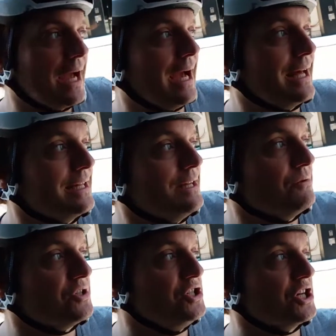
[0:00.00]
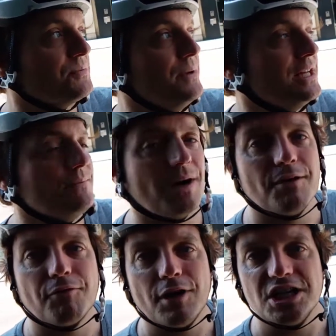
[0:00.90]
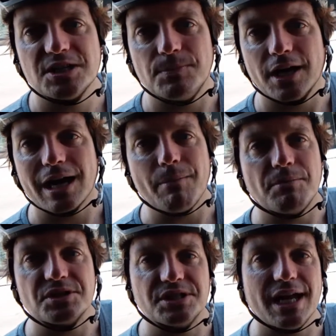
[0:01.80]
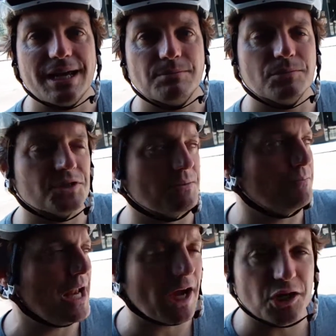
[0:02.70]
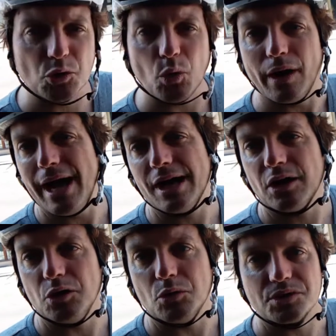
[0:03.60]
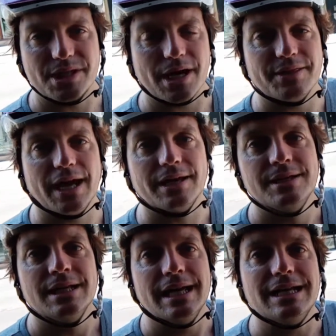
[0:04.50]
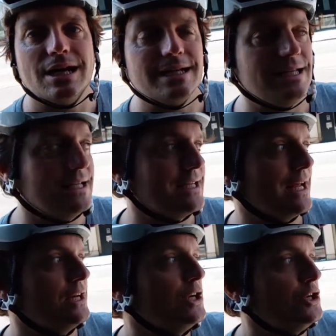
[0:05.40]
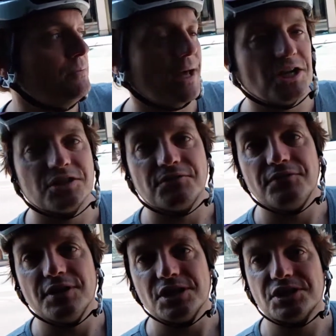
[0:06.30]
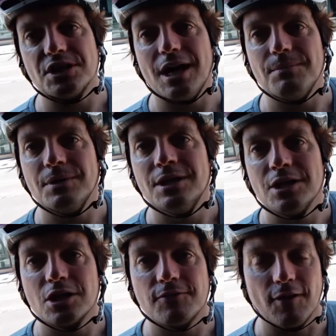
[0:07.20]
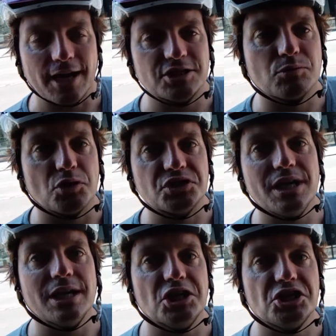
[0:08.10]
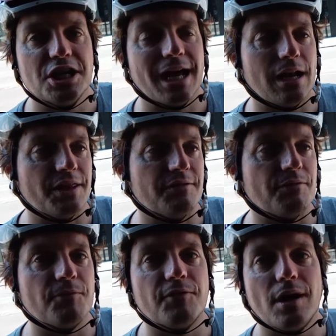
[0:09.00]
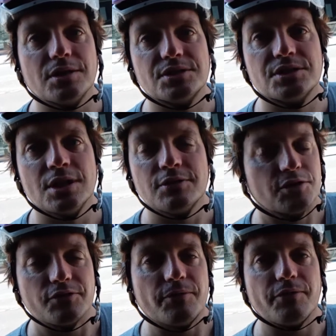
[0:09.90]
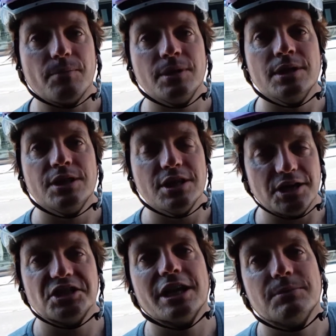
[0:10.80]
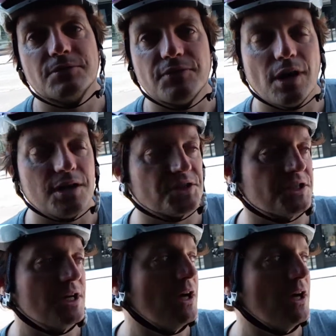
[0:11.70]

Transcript: and he was just beaten by a Frenchman, I can't remember his name, was it Blériot or something like that, in 1910, who managed the first um, flight across the English Channel, I think from France, so from, from the United Kingdom to France.